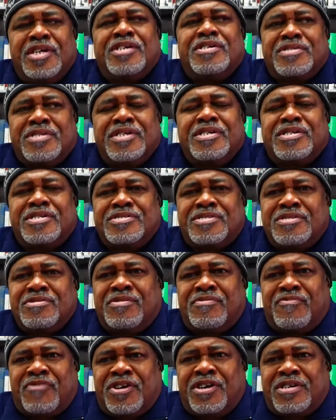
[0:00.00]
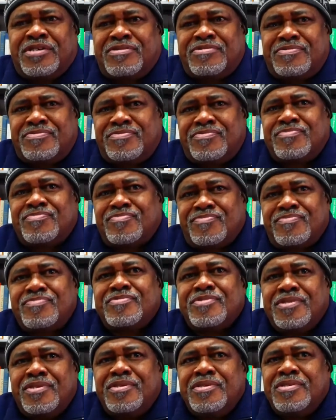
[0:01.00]
Yeah, yeah. They still in oh, Florida. okay,
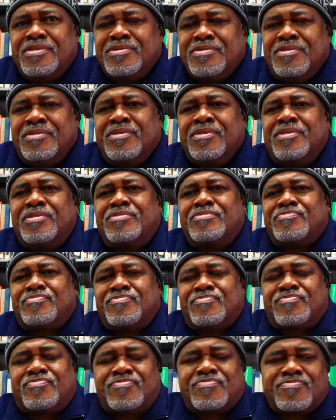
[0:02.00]
yeah. Yeah.